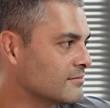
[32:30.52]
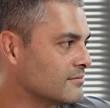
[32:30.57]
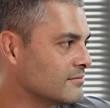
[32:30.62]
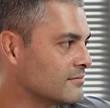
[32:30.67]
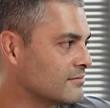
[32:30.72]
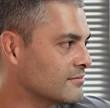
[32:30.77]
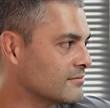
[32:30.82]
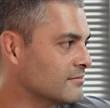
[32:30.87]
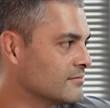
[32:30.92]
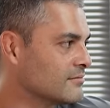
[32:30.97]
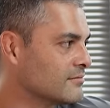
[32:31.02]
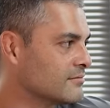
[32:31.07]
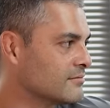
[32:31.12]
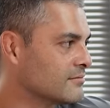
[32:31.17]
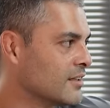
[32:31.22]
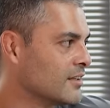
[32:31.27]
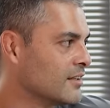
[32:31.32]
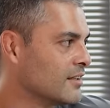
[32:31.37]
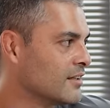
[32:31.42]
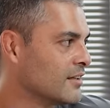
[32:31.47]

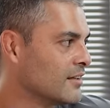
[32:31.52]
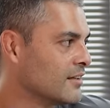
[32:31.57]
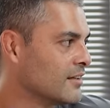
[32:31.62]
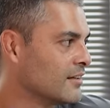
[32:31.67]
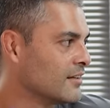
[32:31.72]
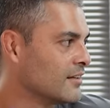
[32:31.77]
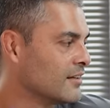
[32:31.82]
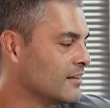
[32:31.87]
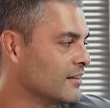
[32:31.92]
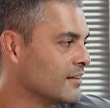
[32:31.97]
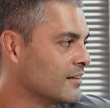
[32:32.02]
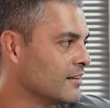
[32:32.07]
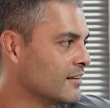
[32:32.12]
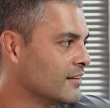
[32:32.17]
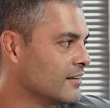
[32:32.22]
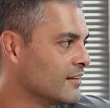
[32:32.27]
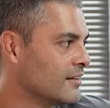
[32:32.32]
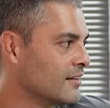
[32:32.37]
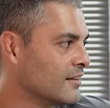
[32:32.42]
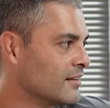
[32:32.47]

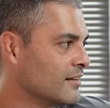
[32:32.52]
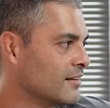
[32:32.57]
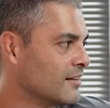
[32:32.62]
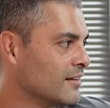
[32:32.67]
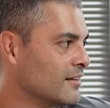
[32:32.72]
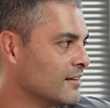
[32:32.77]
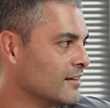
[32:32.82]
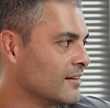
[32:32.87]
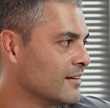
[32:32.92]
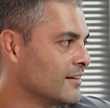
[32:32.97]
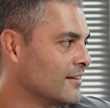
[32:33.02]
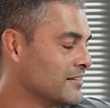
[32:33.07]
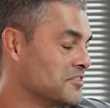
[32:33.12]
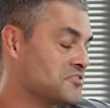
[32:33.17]
(silent)